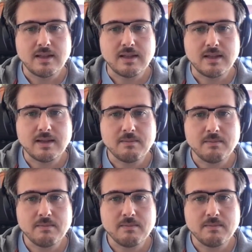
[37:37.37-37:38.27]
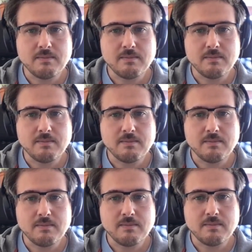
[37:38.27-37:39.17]
All
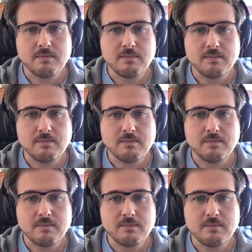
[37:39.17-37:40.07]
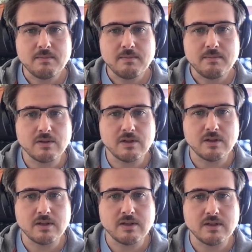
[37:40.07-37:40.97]
right, next question
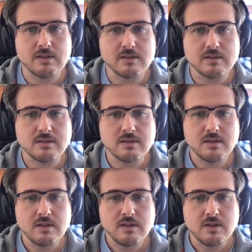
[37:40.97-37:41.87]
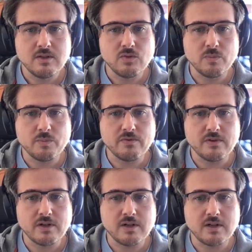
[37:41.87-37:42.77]
here is, do you
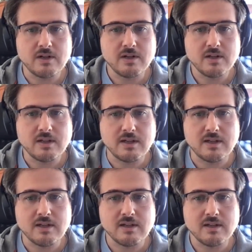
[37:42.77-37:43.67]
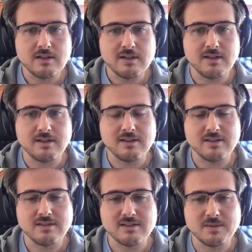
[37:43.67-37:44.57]
prefer,
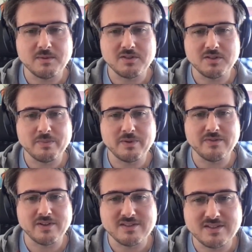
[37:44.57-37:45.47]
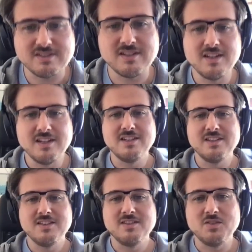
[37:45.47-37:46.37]
this is about your preferences.
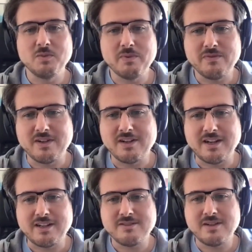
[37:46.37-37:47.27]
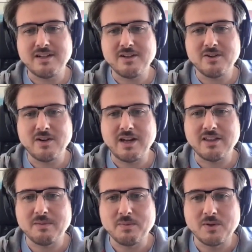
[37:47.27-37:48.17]
Do you prefer Ghidra or
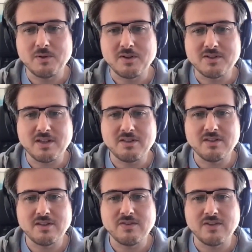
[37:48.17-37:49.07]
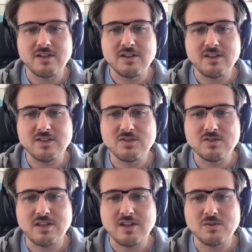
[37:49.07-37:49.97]
IDA Pro or something different in your
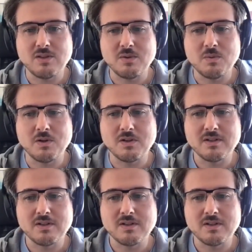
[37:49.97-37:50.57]
day-to-day work?